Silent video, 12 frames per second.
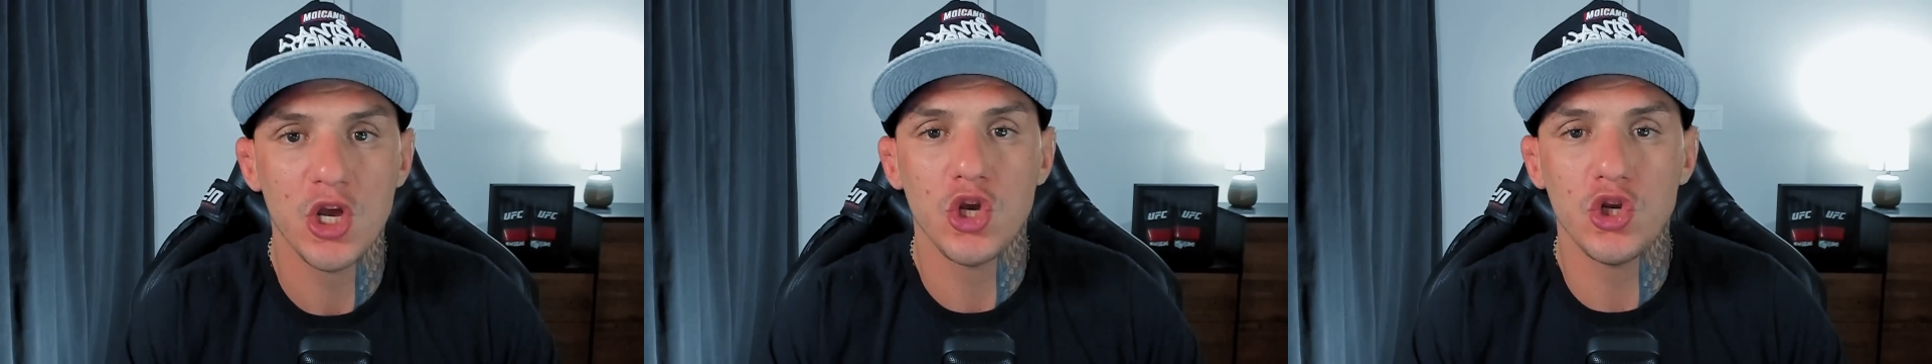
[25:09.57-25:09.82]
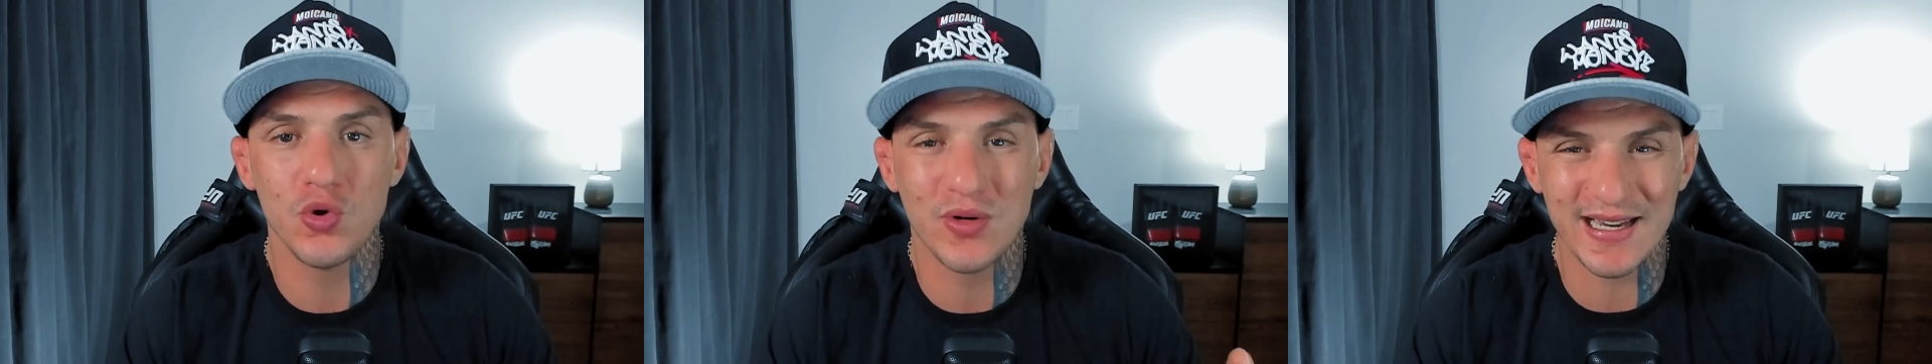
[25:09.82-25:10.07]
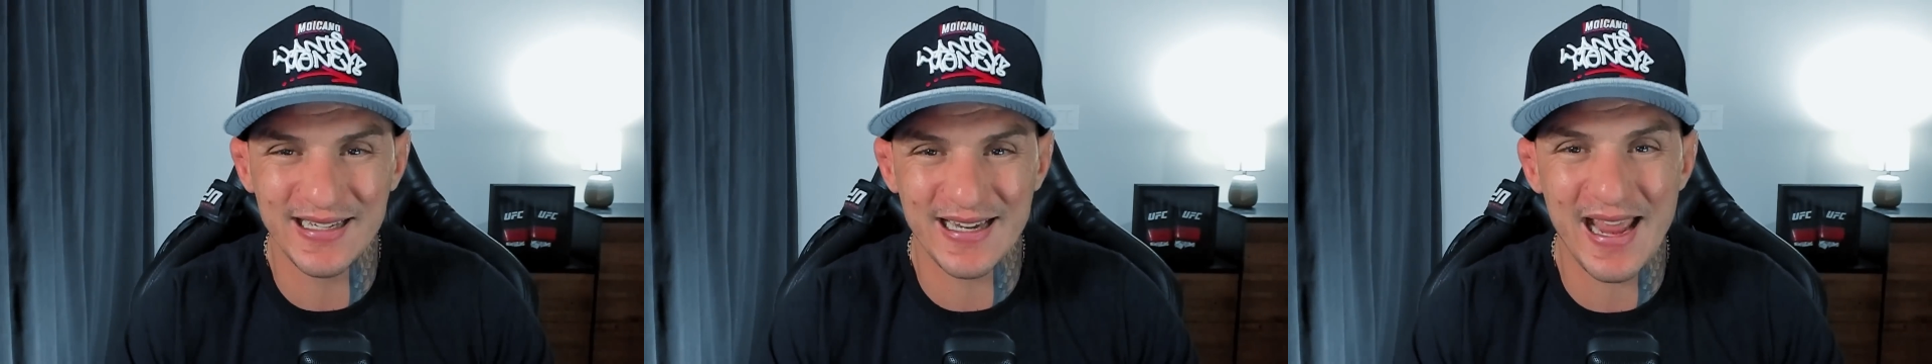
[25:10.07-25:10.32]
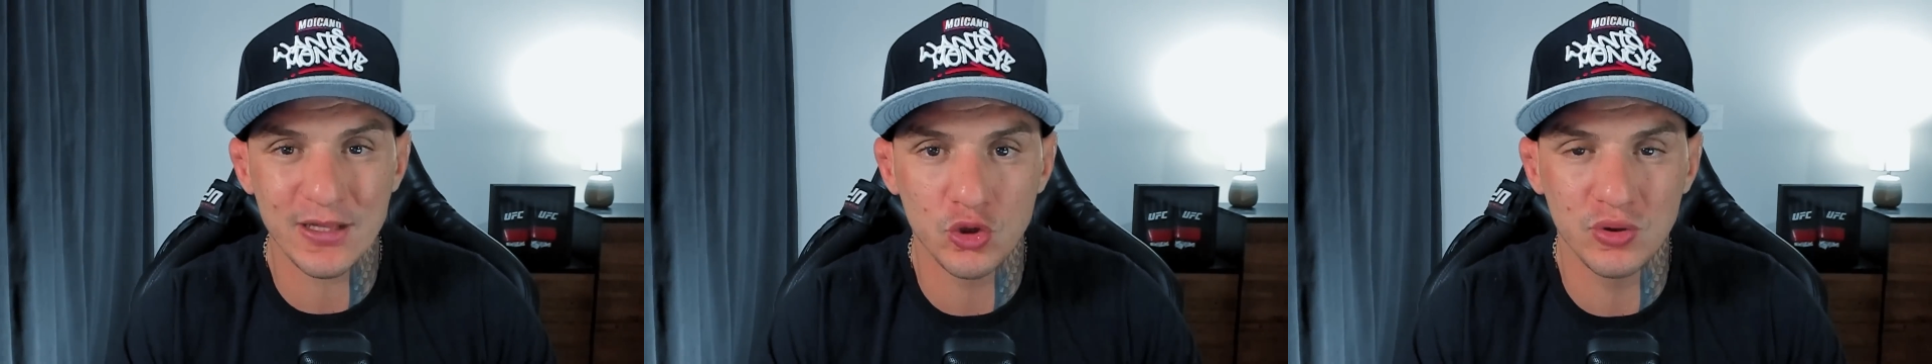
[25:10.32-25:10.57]
you can
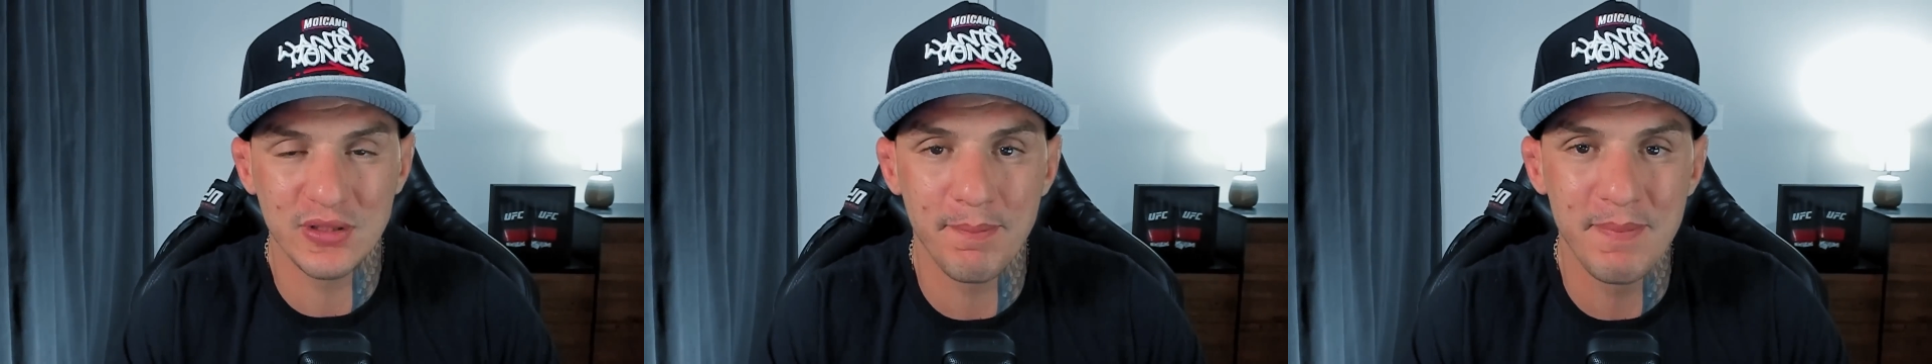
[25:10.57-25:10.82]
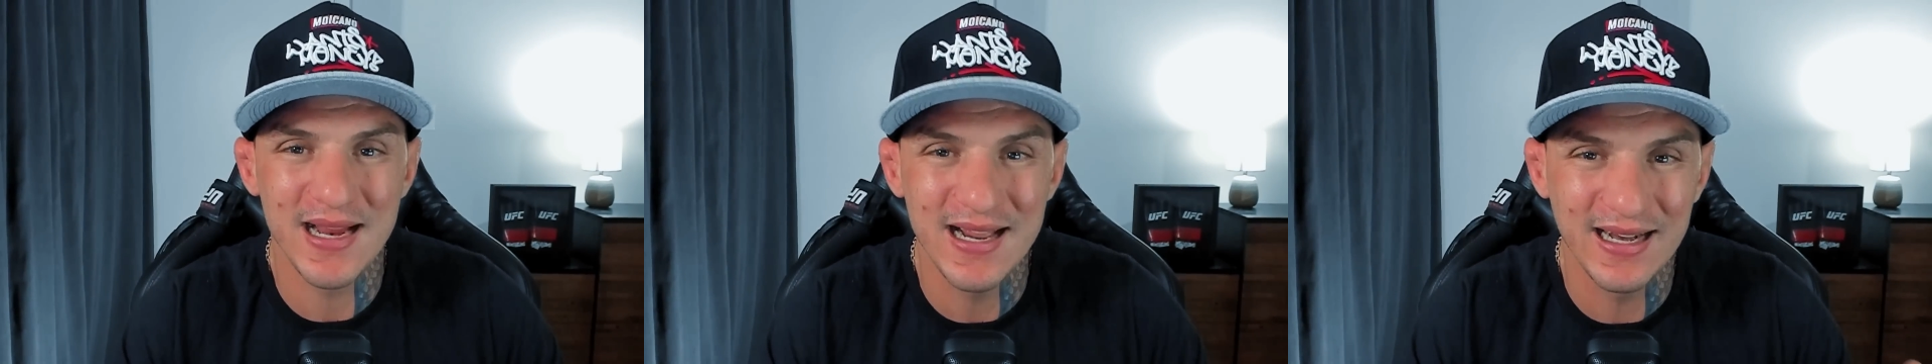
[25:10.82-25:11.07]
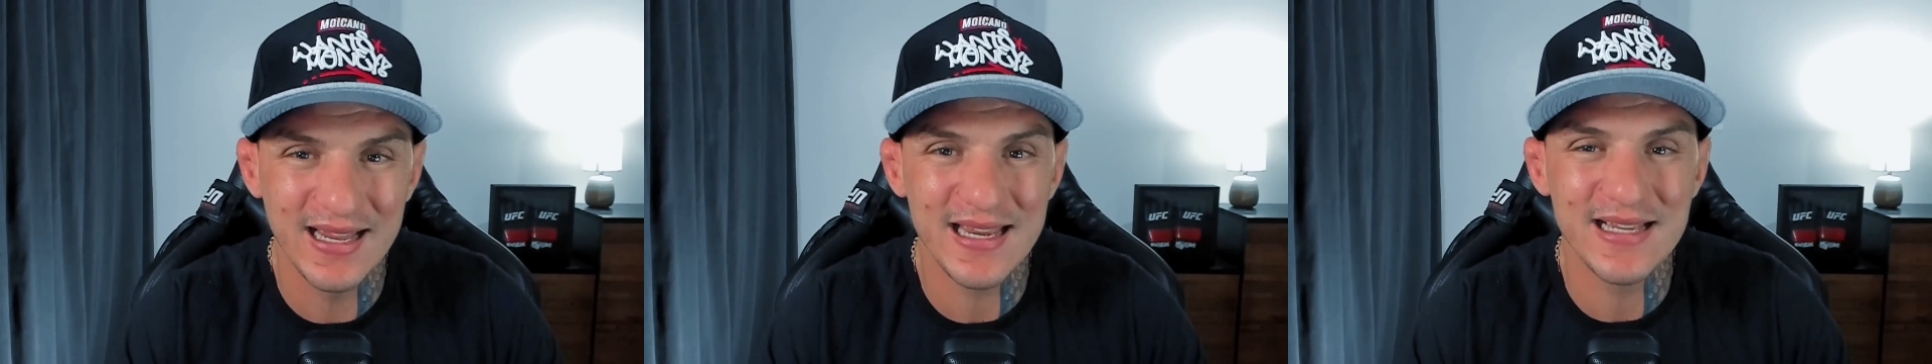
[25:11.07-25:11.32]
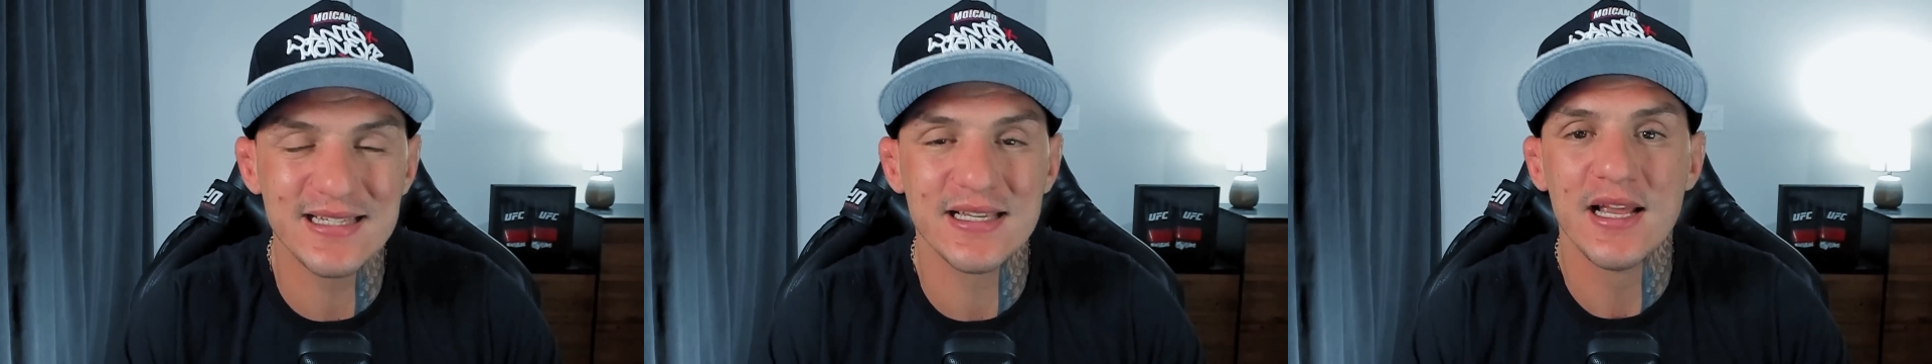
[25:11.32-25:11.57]
get to the big
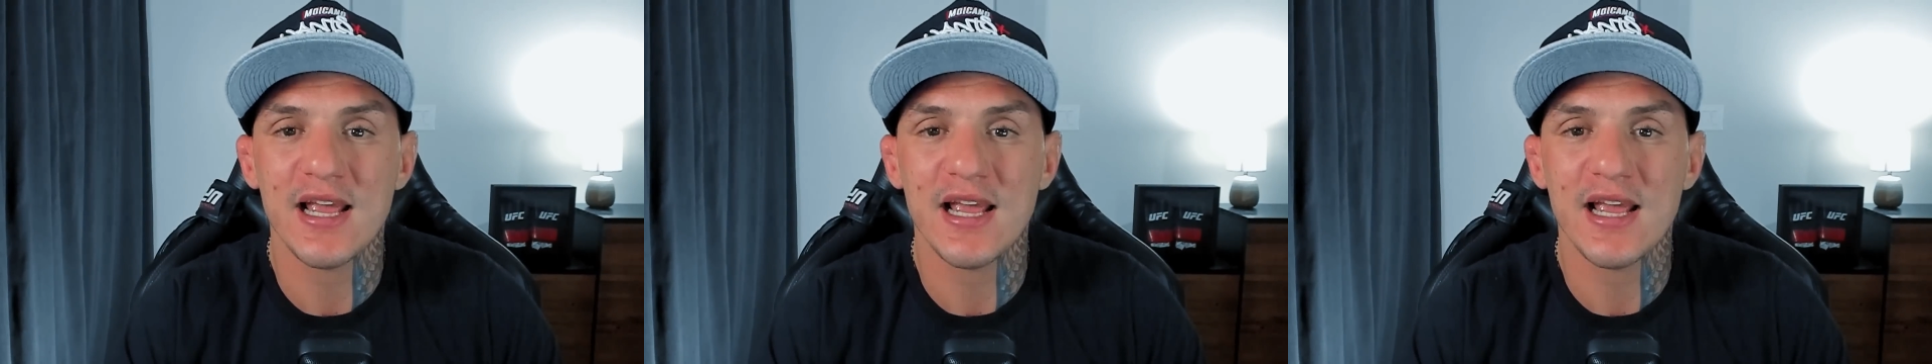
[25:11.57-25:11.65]
leagues